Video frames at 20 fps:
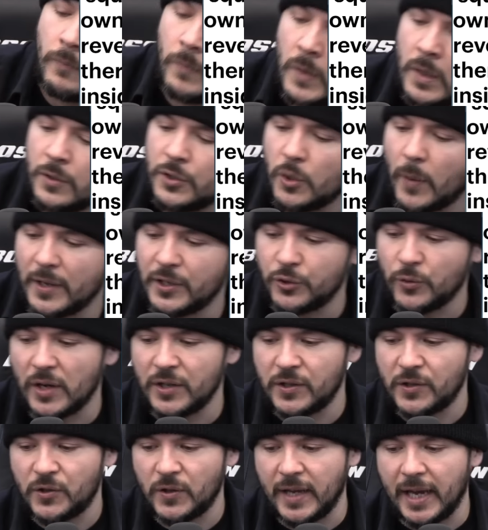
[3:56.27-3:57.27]
So I stress
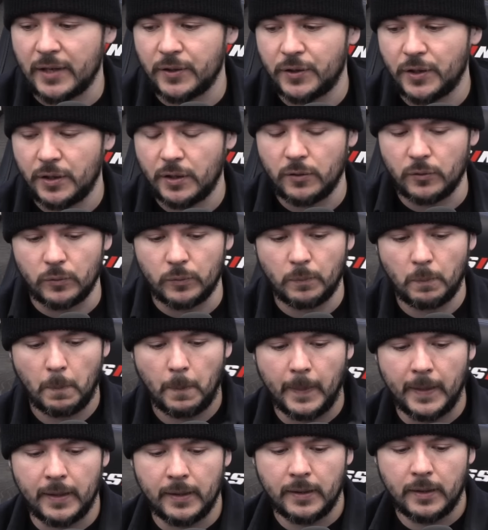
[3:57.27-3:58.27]
this again to you.
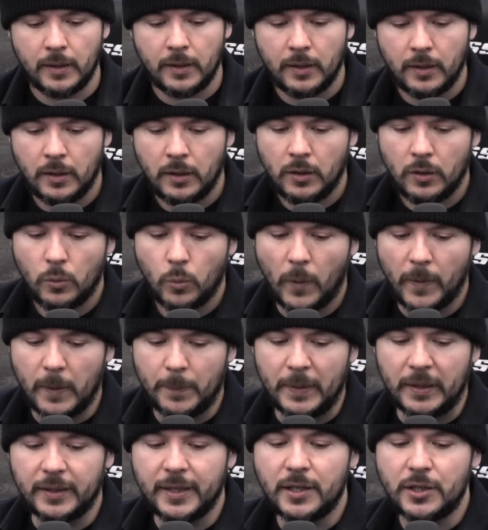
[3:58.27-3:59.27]
When the
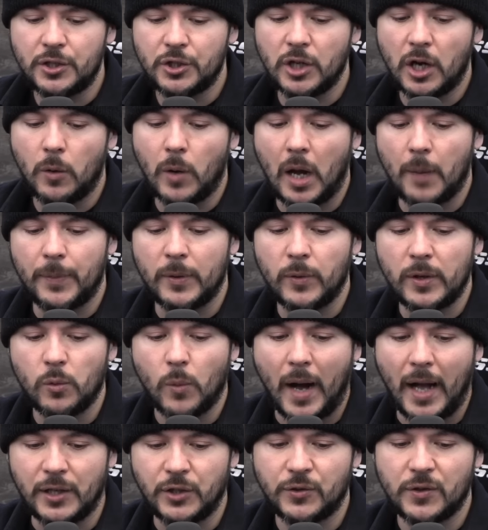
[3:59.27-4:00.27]
police show up and we
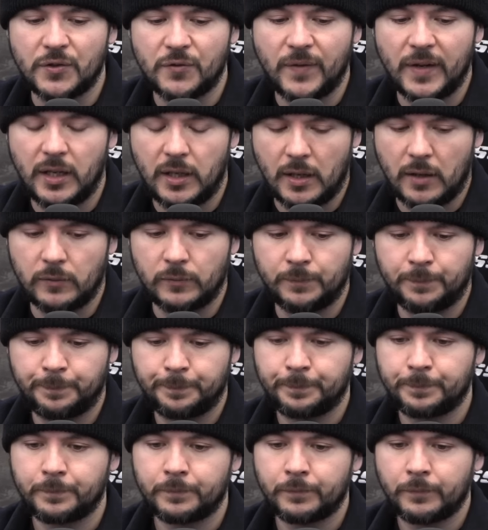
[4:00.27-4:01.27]
watch this video,
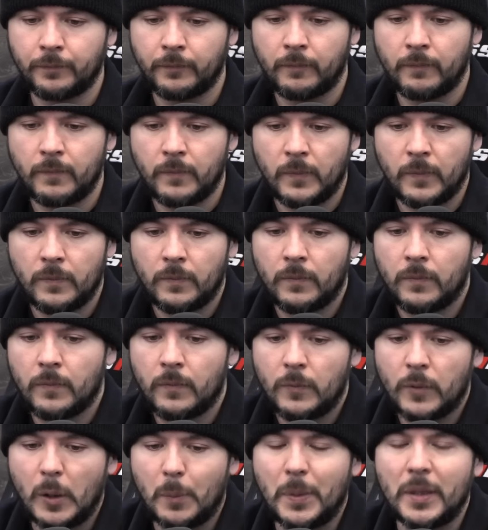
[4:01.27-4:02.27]

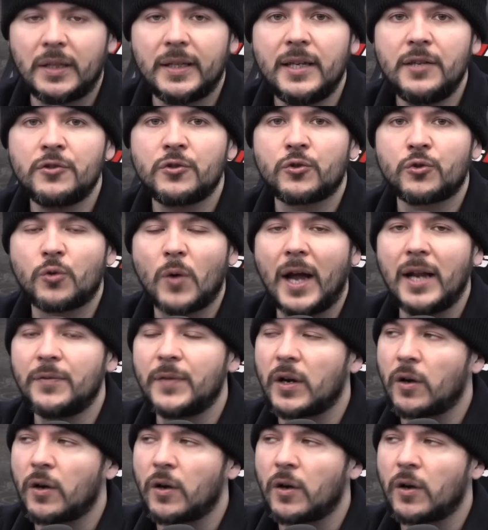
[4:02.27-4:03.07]
the police tried their